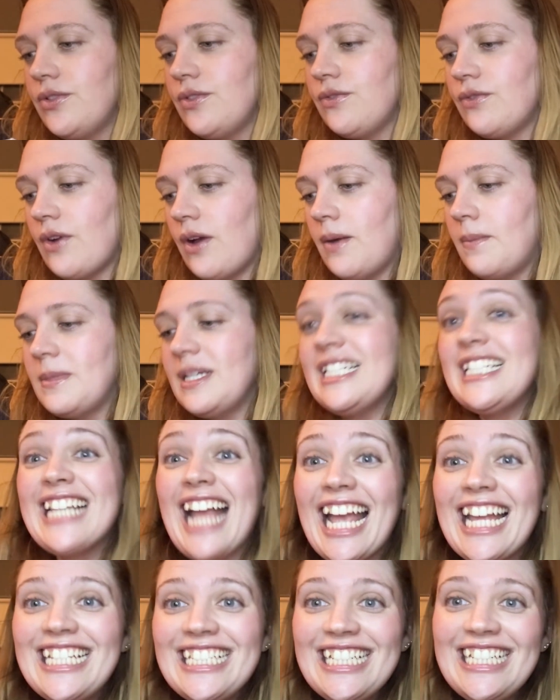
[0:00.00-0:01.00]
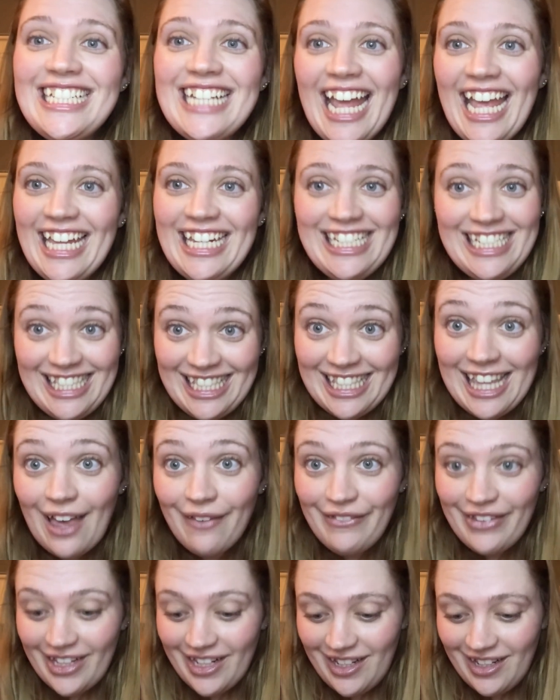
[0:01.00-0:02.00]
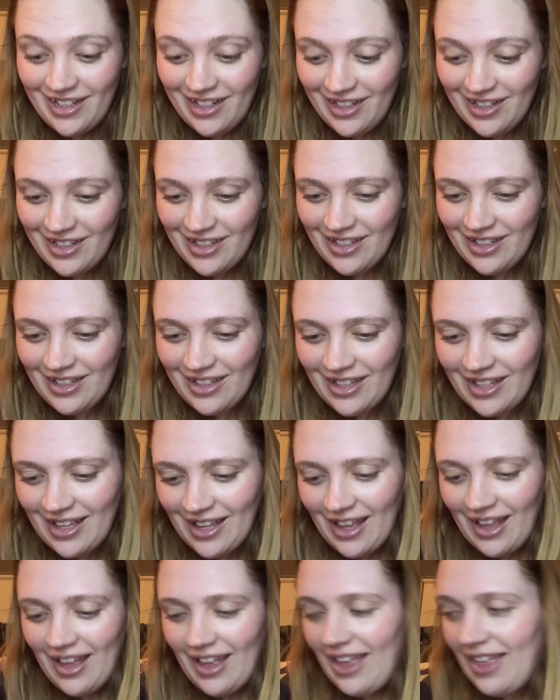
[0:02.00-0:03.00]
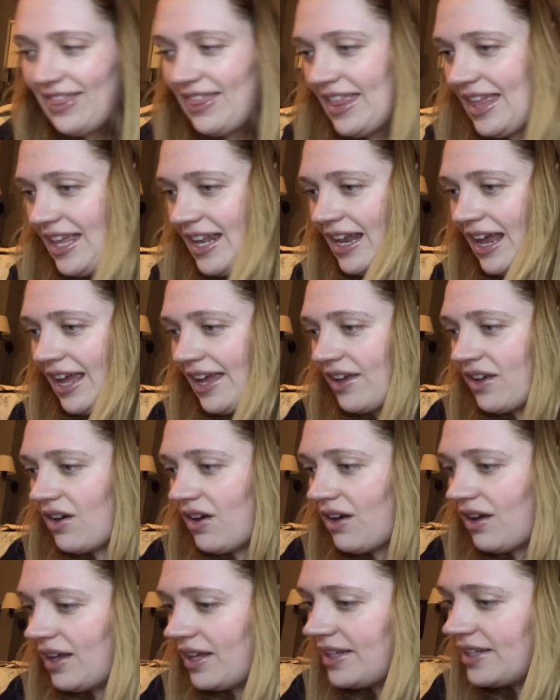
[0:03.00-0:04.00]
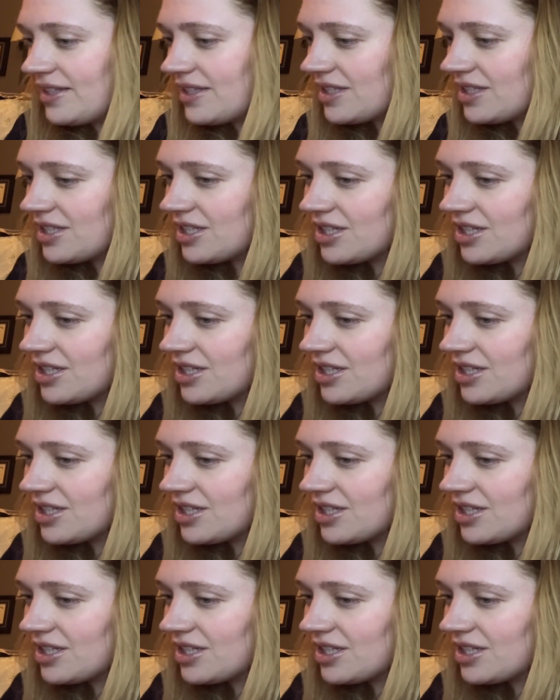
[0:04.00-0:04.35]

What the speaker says: from 1987. And then I got,